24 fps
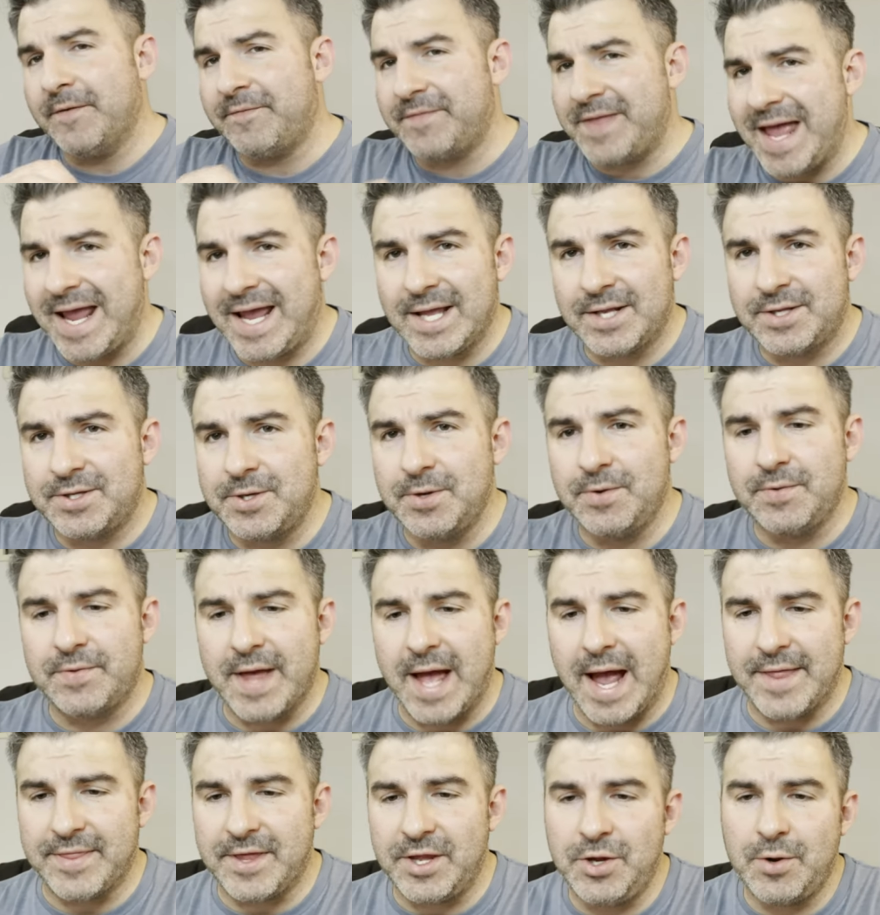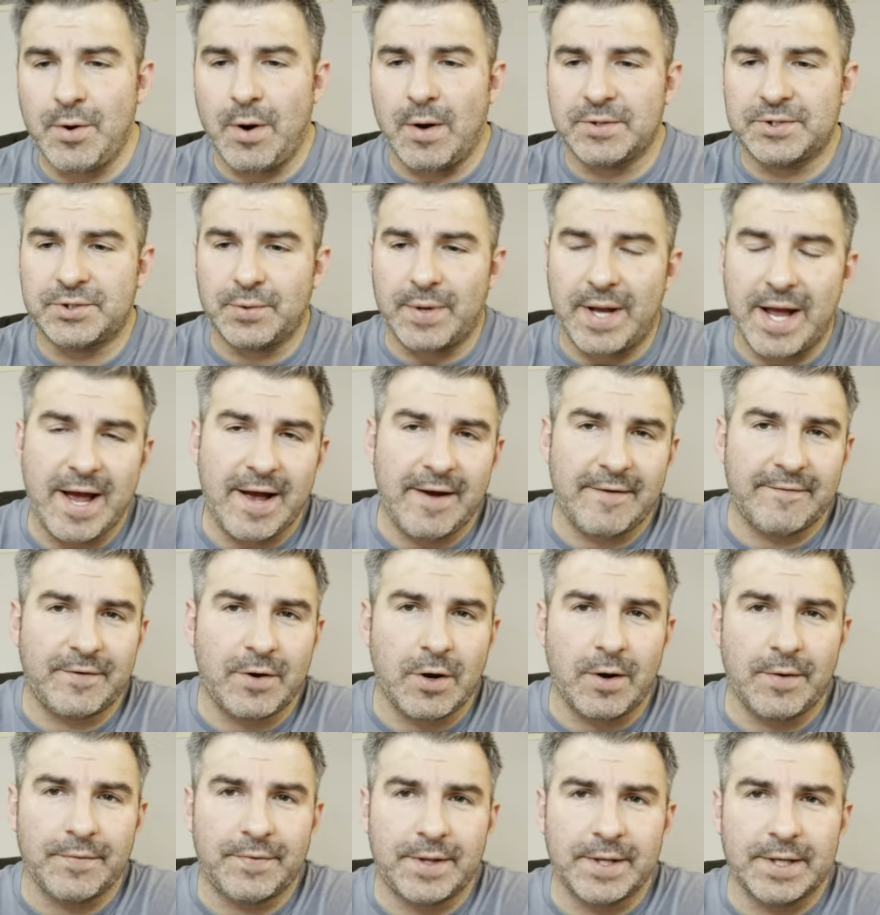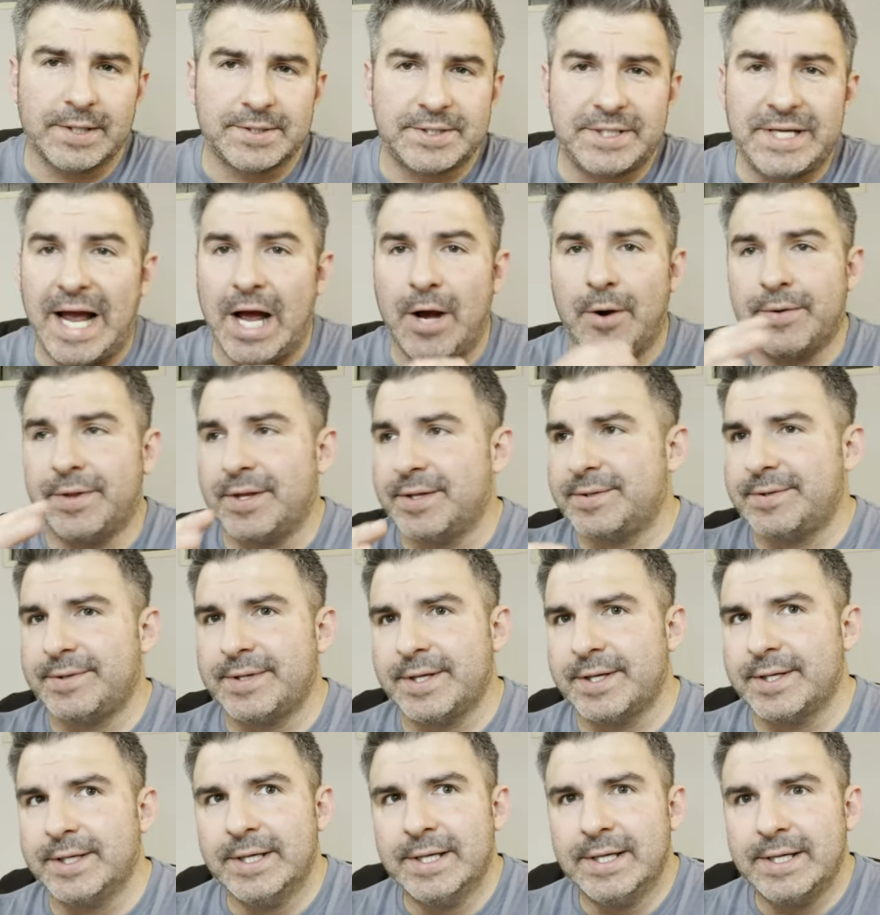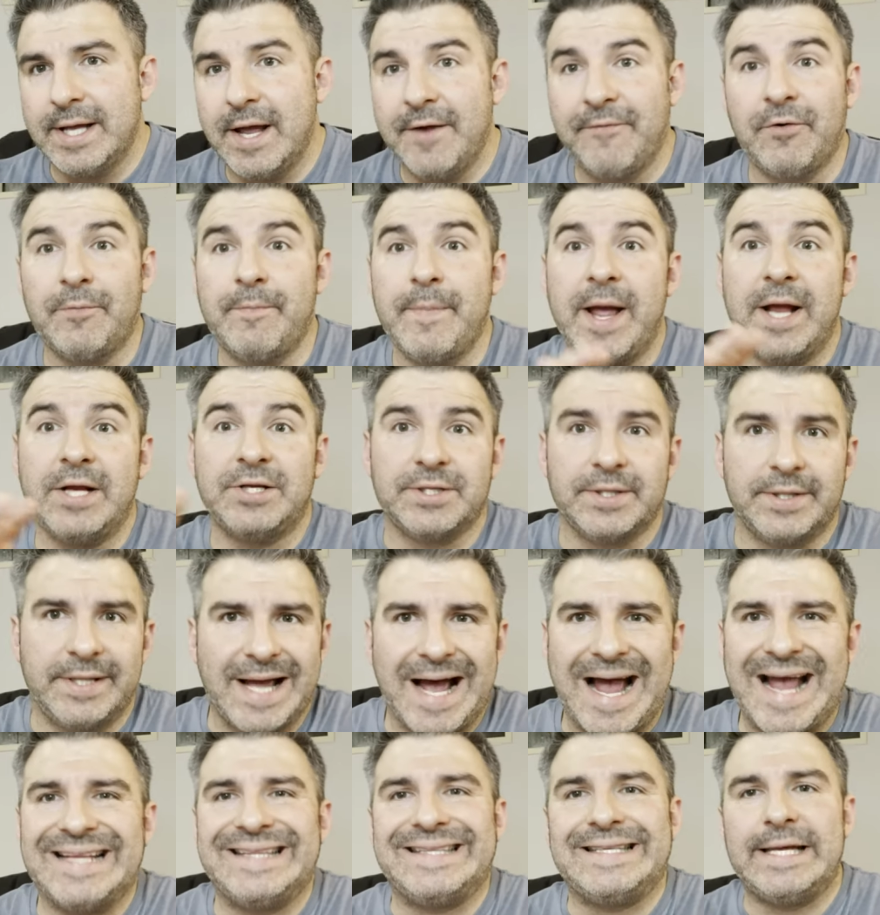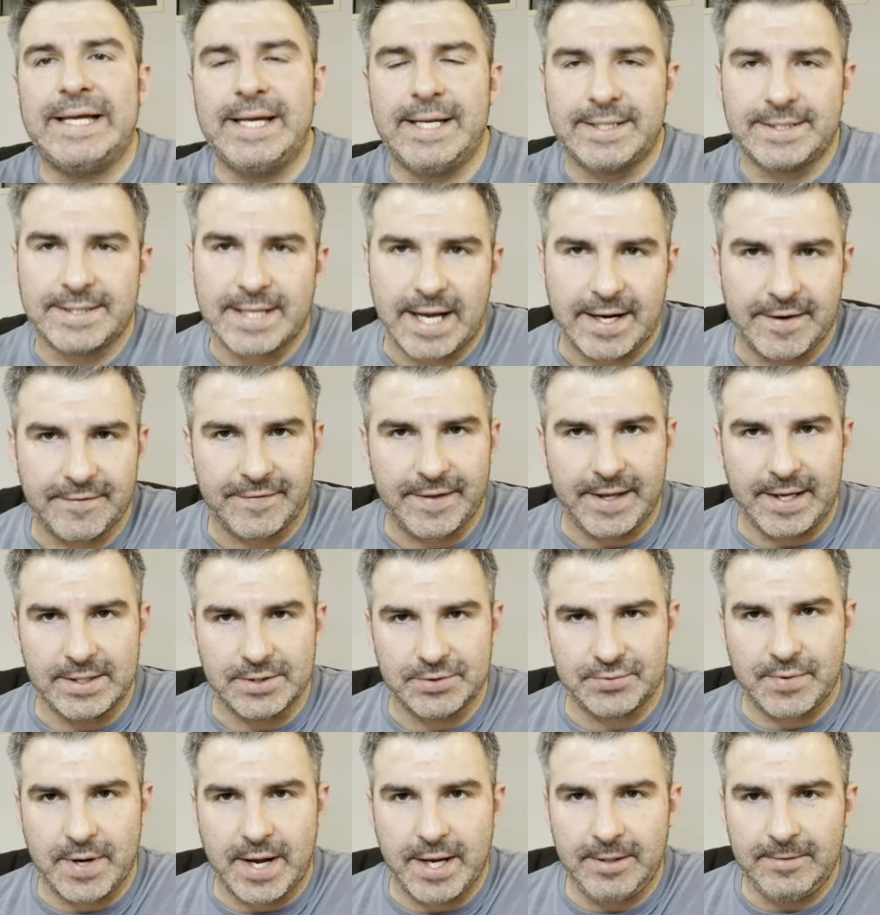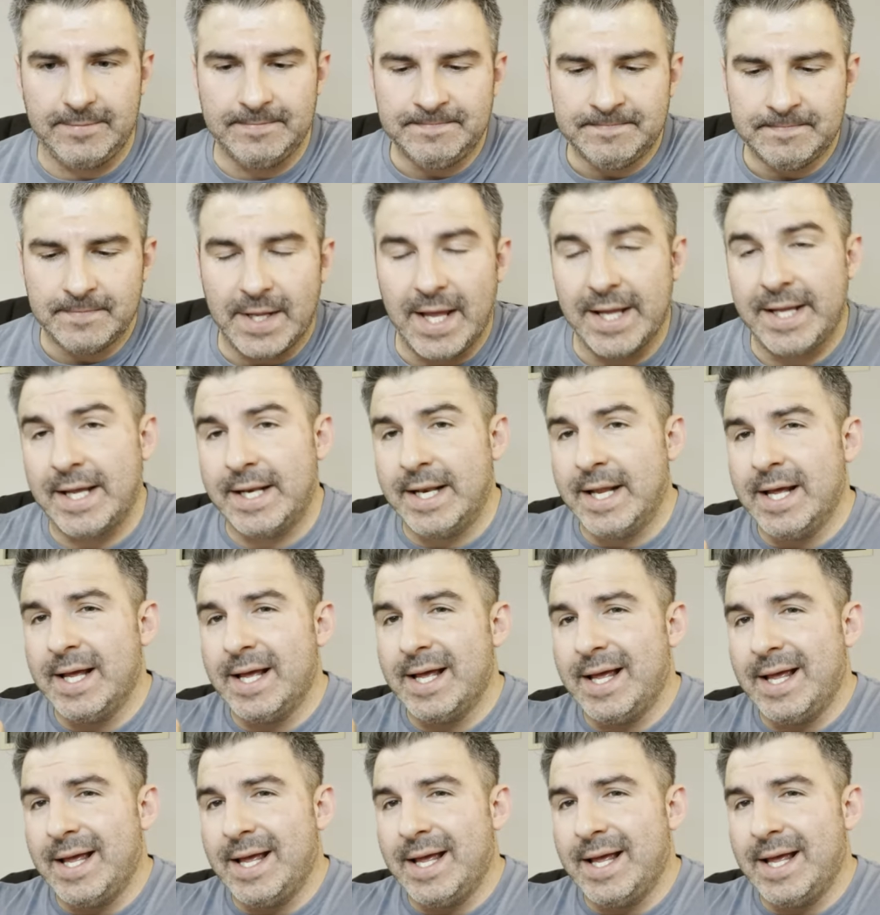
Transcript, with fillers: if they could do that, then you also have called the CIO, the, the information, the IT side of things, right? Again,